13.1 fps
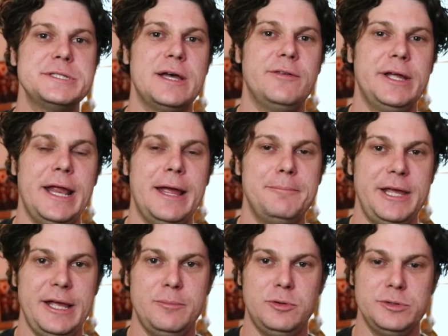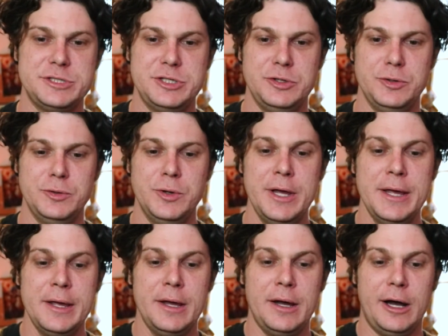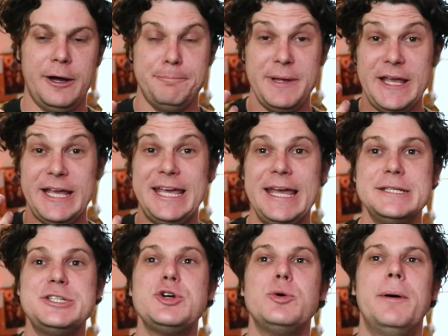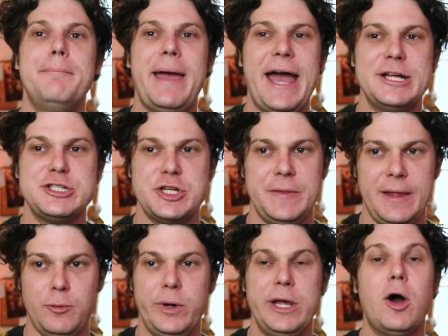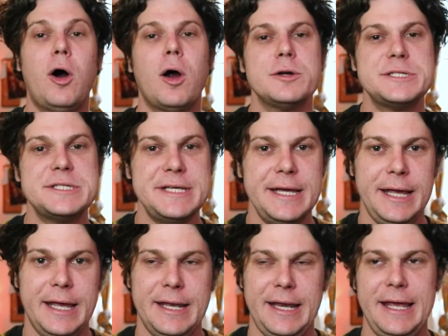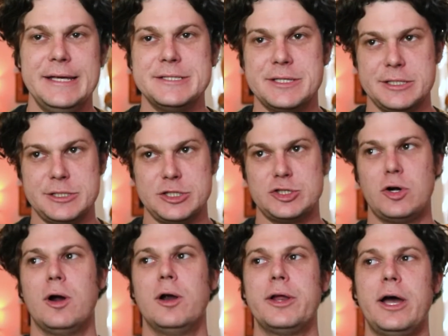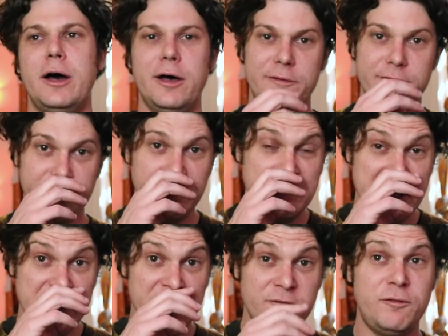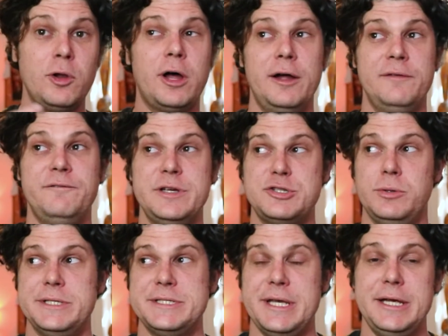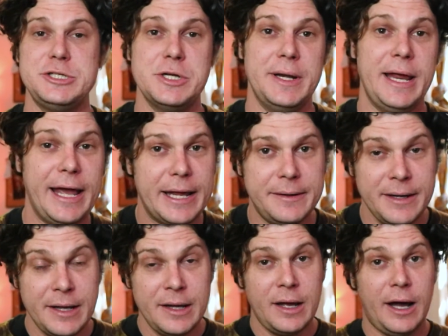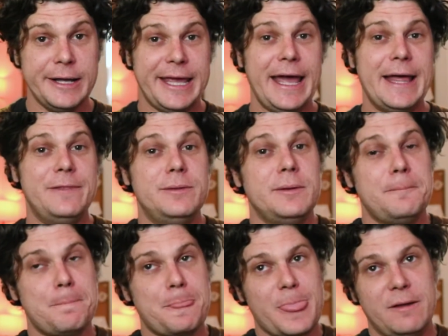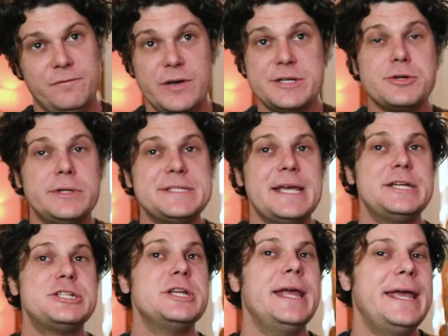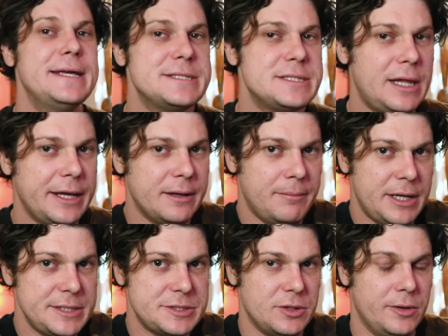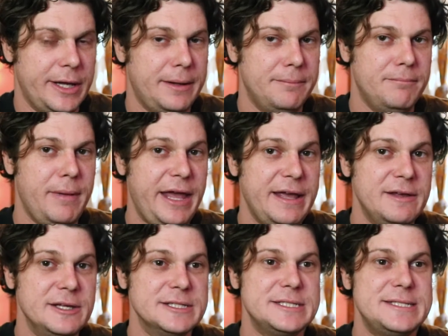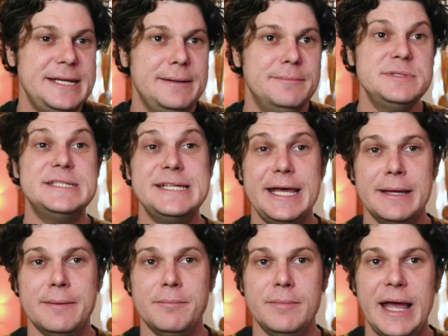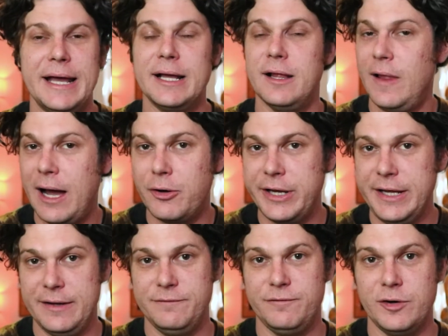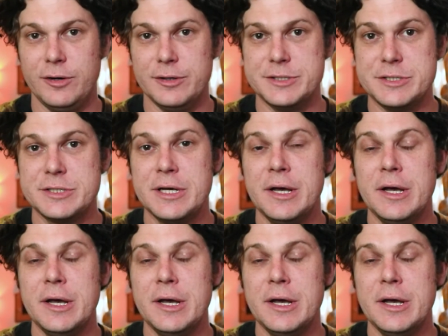of it, and be able to begin to imagine that we are seeing it is the start of full-on visualization. And again, visualization is like a muscle. It may seem dim and cloudy at first,